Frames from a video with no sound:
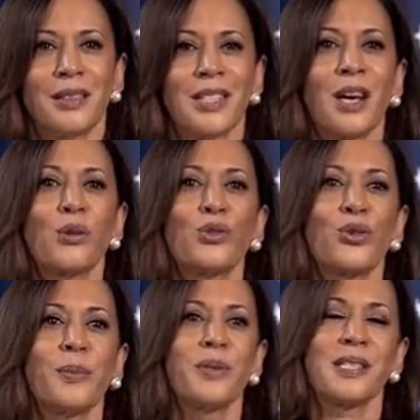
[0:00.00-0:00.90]
Donald
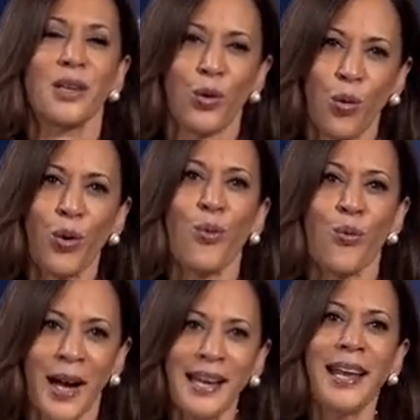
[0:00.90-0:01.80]
Trump is in court
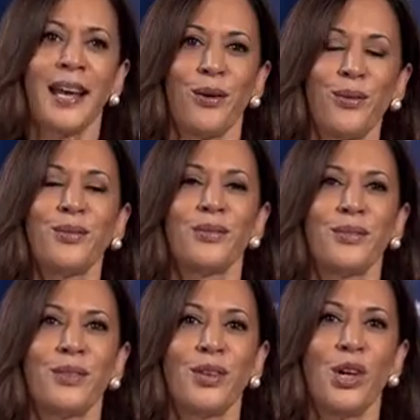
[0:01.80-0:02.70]
right now
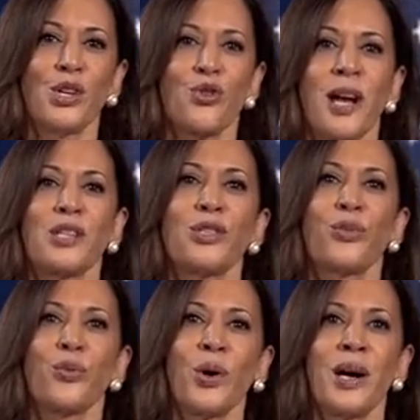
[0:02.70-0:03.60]
trying to
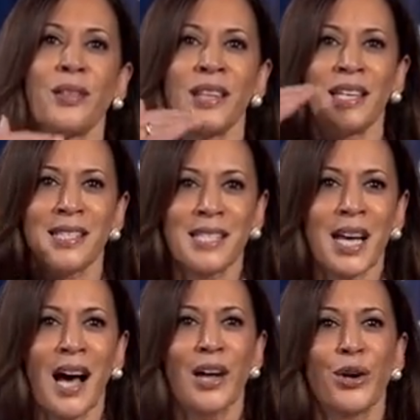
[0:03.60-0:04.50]
throw out the
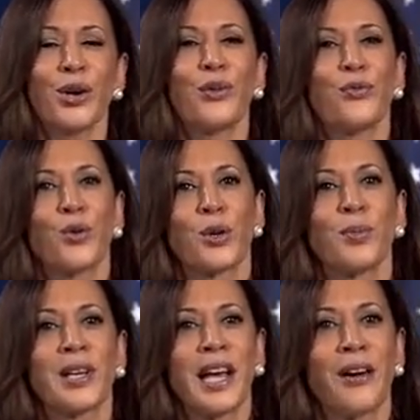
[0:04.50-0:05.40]
entire
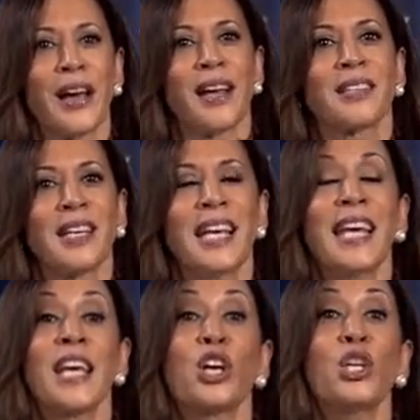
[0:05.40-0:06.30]
Affordable Care Act,
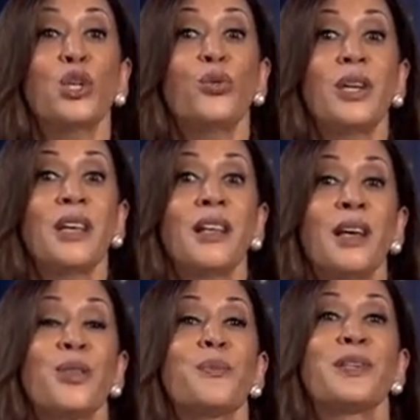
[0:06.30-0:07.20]
including
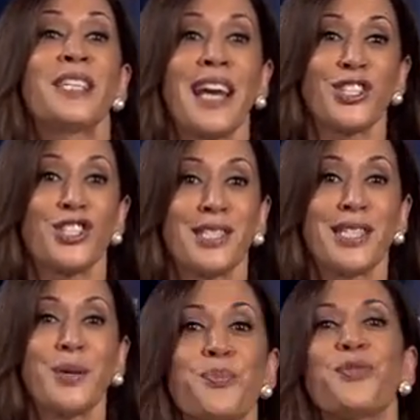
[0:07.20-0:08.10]
the
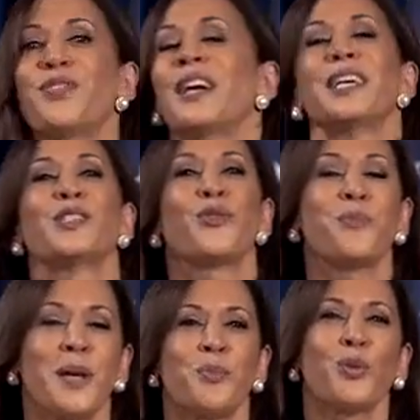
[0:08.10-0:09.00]
protections provides for
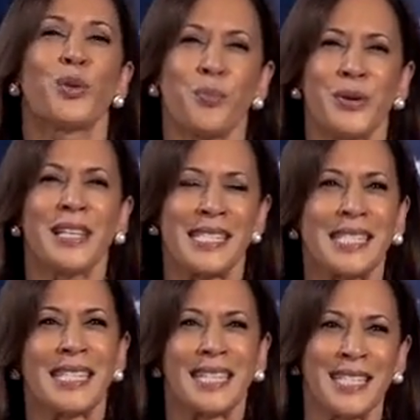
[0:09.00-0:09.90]
people with
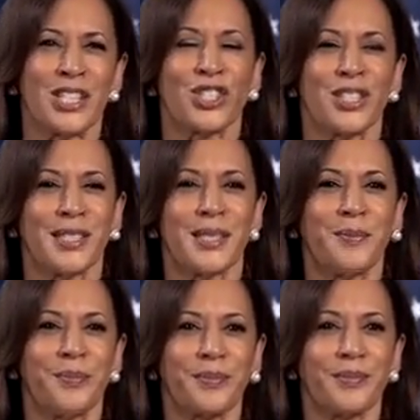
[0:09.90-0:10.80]
pre-existing conditions.
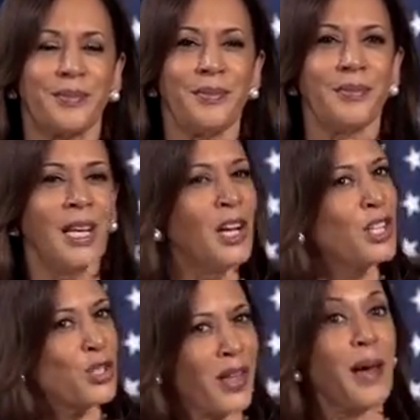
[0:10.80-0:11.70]

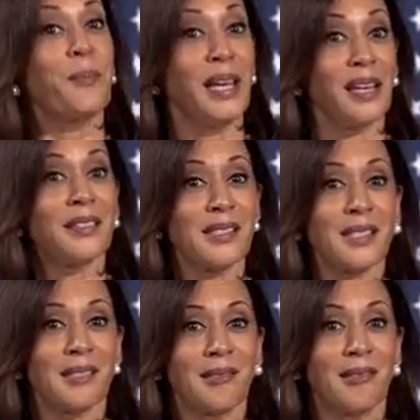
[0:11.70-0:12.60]
So that
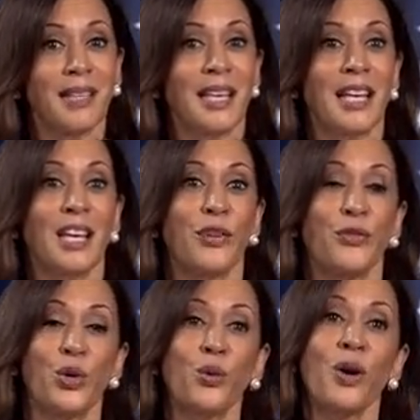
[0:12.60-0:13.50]
means
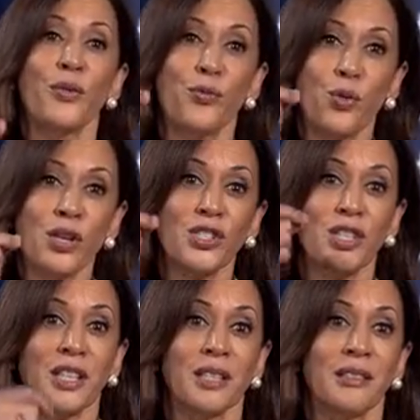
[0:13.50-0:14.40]
if you are
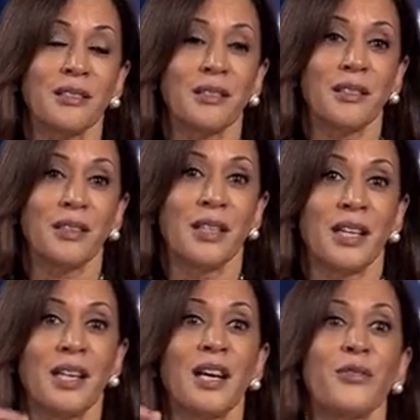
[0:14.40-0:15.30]
fortunate
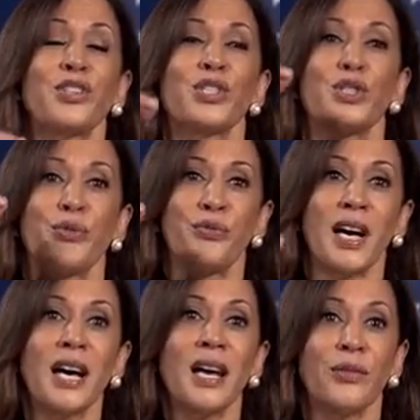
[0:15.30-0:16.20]
enough to
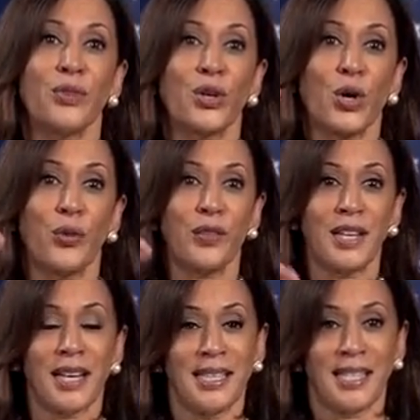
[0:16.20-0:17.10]
survive
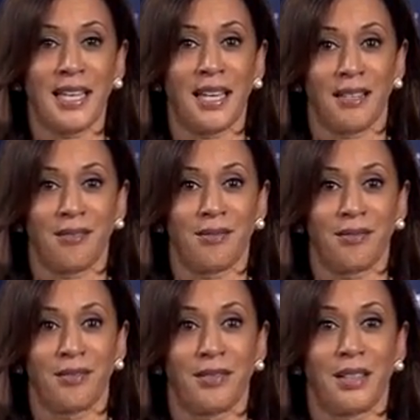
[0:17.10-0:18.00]
COVID-19,
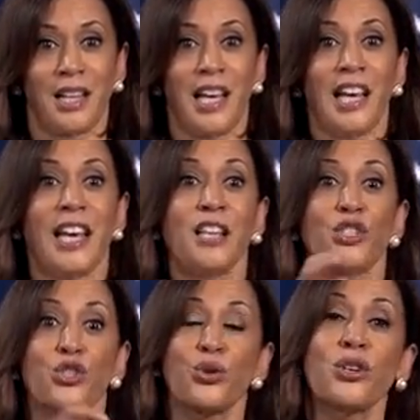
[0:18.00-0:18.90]

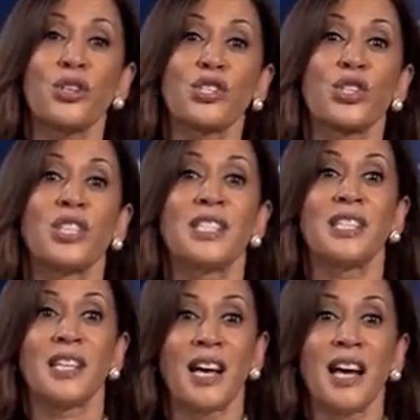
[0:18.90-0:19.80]
insurers could
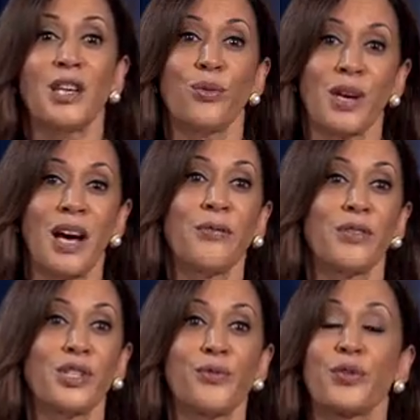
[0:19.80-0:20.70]
deny you
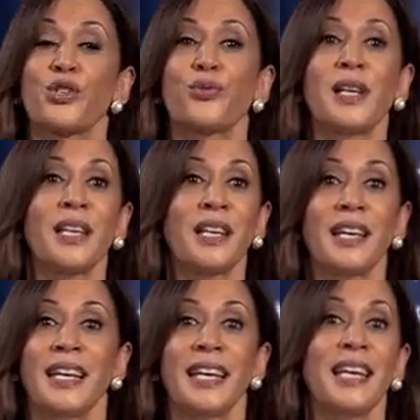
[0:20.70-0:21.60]
coverage for treating
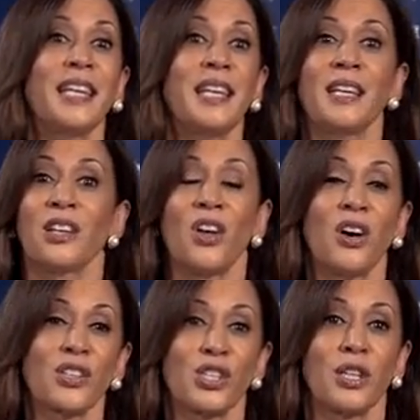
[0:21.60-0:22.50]
any
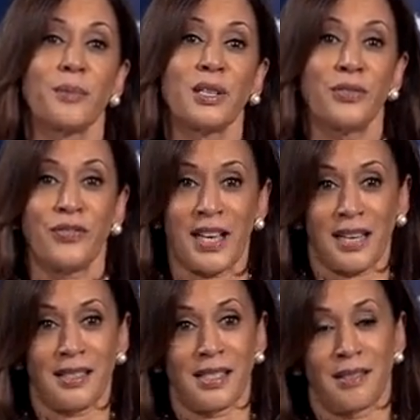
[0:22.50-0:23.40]
long-term
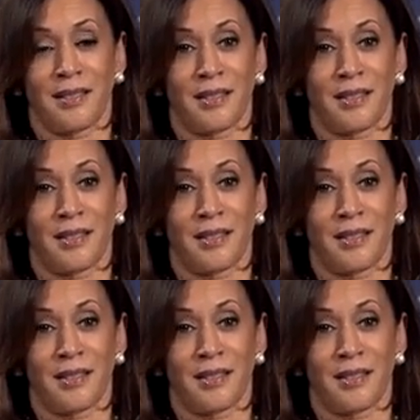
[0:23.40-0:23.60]
effects.